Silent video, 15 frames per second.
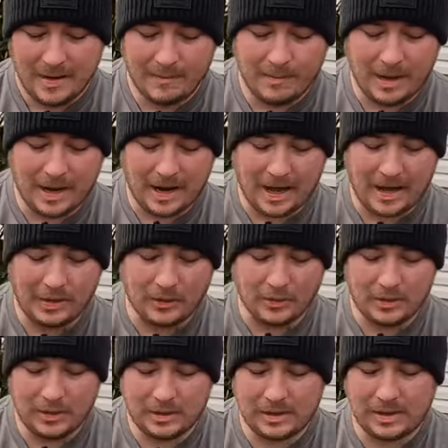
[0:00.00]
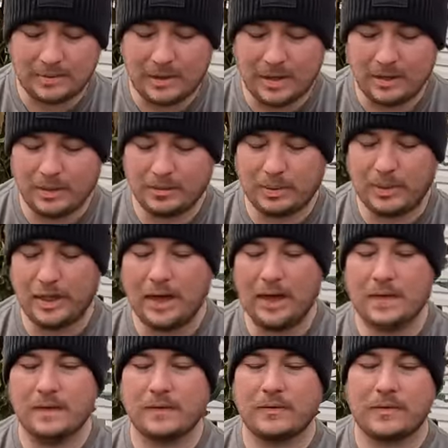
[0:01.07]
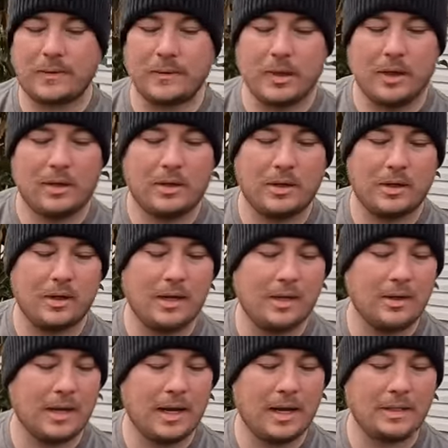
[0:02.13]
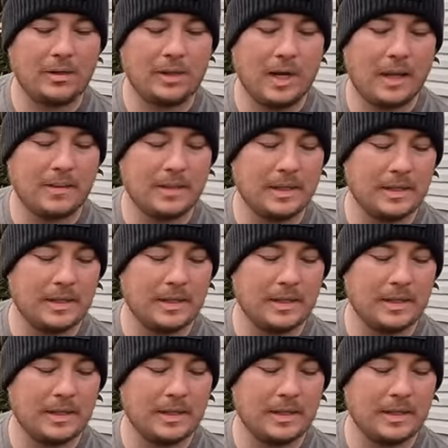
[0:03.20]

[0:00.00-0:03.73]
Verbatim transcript: But I ordered some other plants from other online shops.